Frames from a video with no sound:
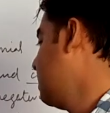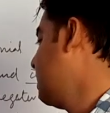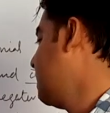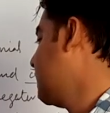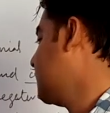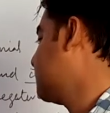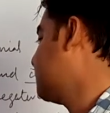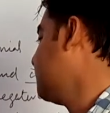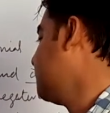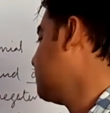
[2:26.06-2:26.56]

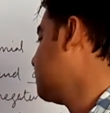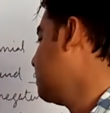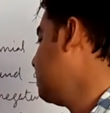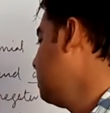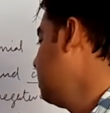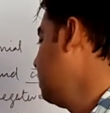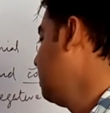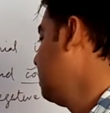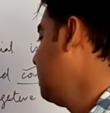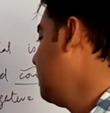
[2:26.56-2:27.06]

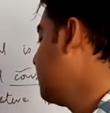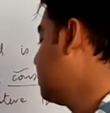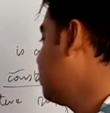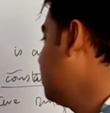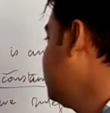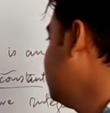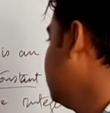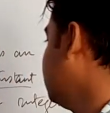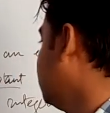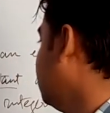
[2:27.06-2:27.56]
Expression,
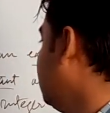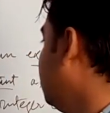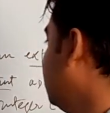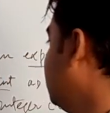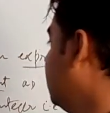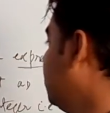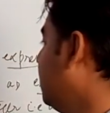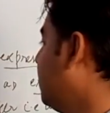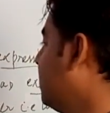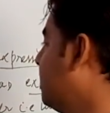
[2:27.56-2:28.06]
actually here
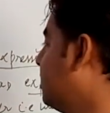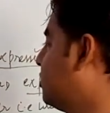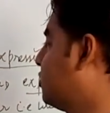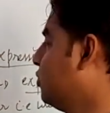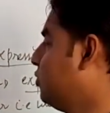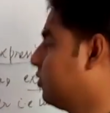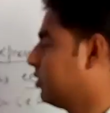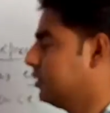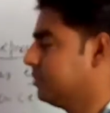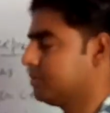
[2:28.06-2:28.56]
are
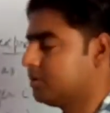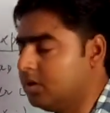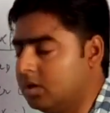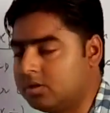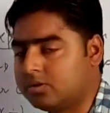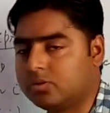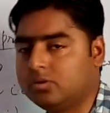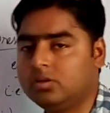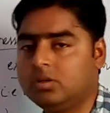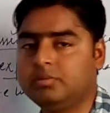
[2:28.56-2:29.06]
two terms
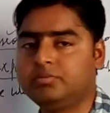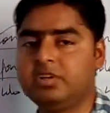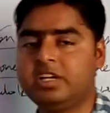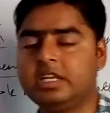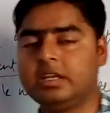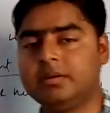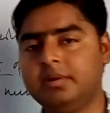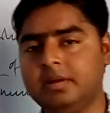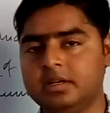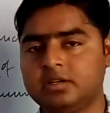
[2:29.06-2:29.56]
also,
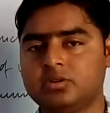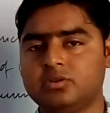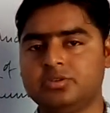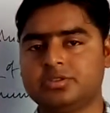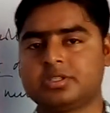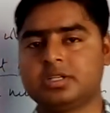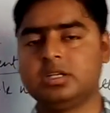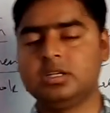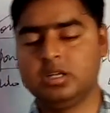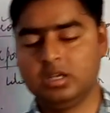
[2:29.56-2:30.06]
variable and
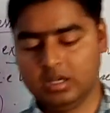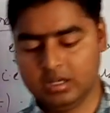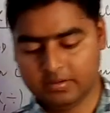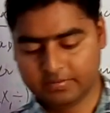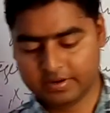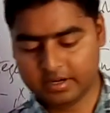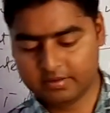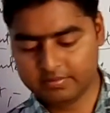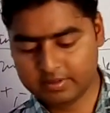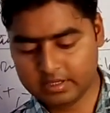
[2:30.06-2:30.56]
constant.
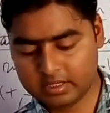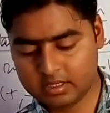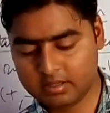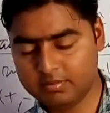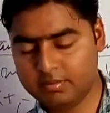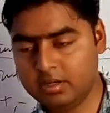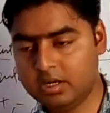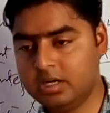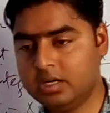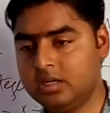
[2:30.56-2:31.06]
Friend,
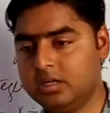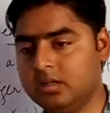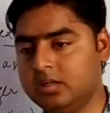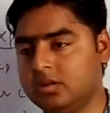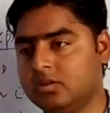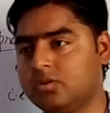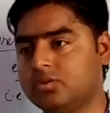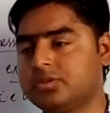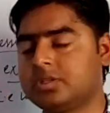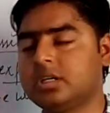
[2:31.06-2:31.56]
variable
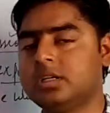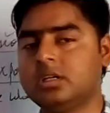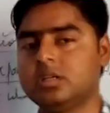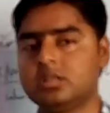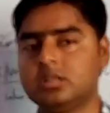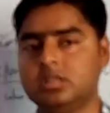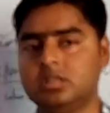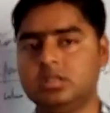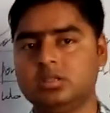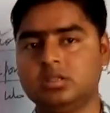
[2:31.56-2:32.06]
and constant are
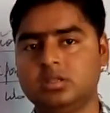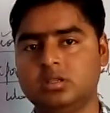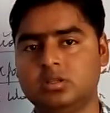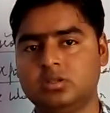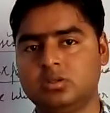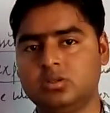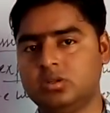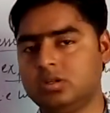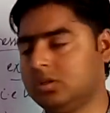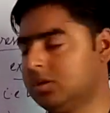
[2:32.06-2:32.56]

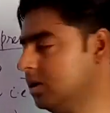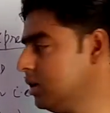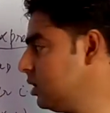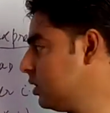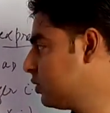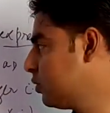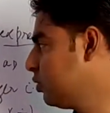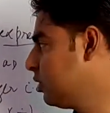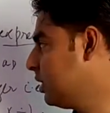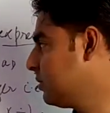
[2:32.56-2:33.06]

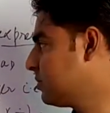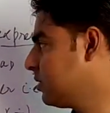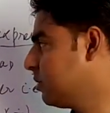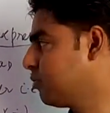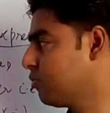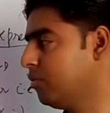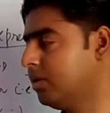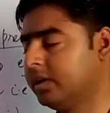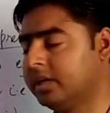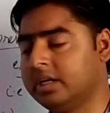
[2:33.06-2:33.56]
the two types of
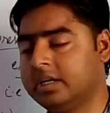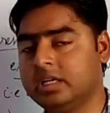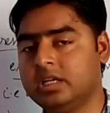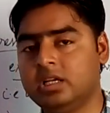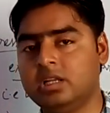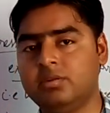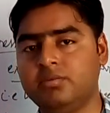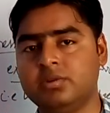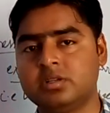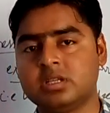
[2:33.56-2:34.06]
quantity,
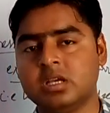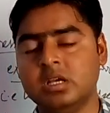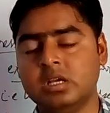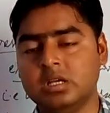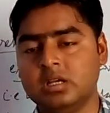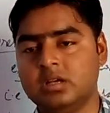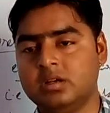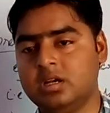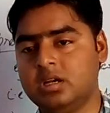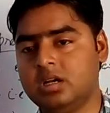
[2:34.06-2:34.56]
in which
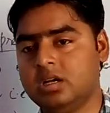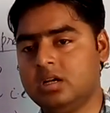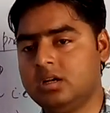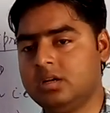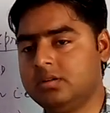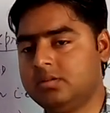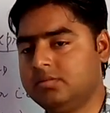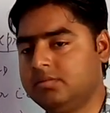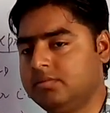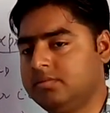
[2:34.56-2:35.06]

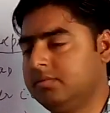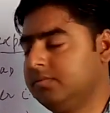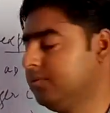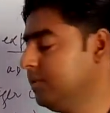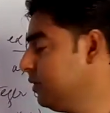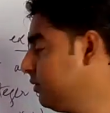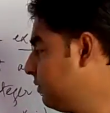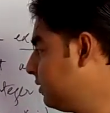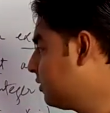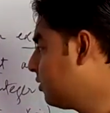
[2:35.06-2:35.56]

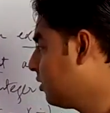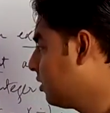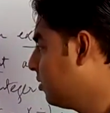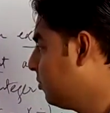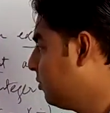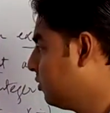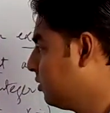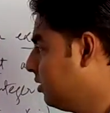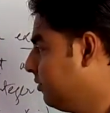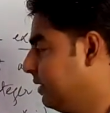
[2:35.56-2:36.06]
when we talk
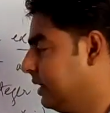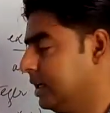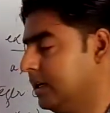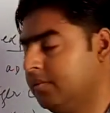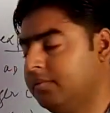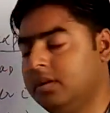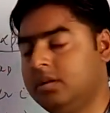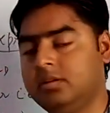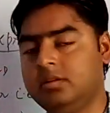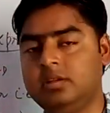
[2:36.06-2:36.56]
about the
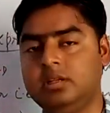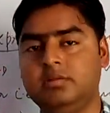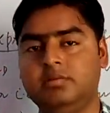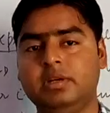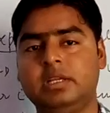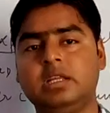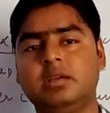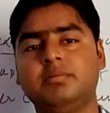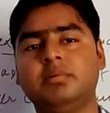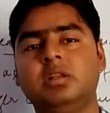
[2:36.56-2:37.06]
variable, in
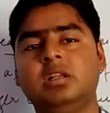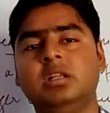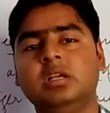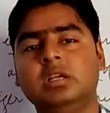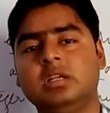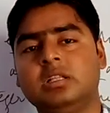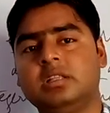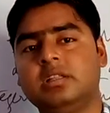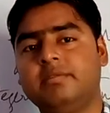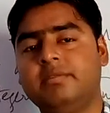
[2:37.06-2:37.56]
variable
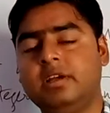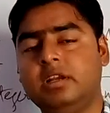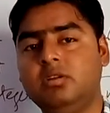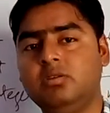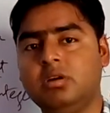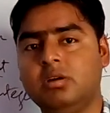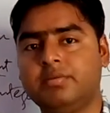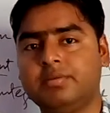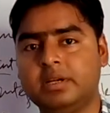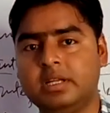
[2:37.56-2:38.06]
the
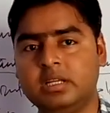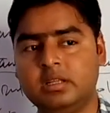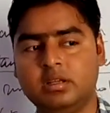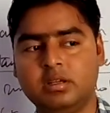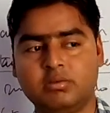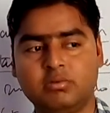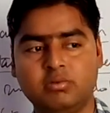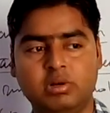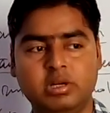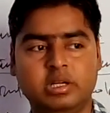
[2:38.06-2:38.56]
value of
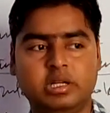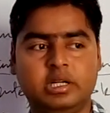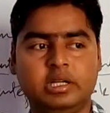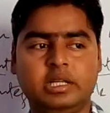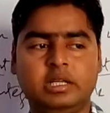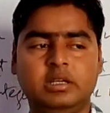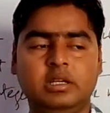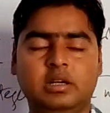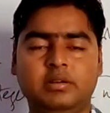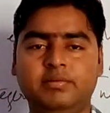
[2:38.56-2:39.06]
any
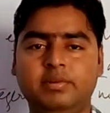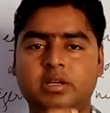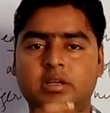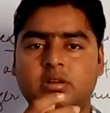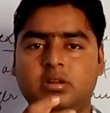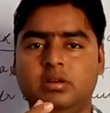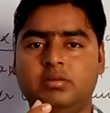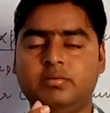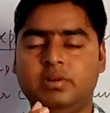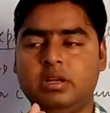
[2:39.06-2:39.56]
quantity,
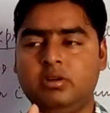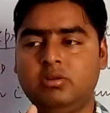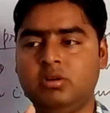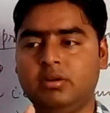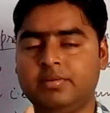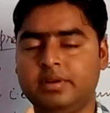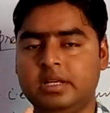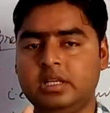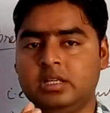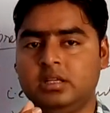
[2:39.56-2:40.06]
value
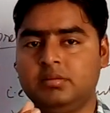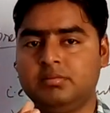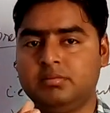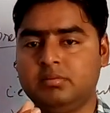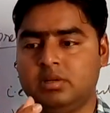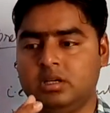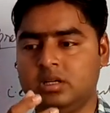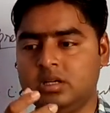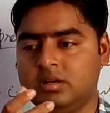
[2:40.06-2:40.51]
of any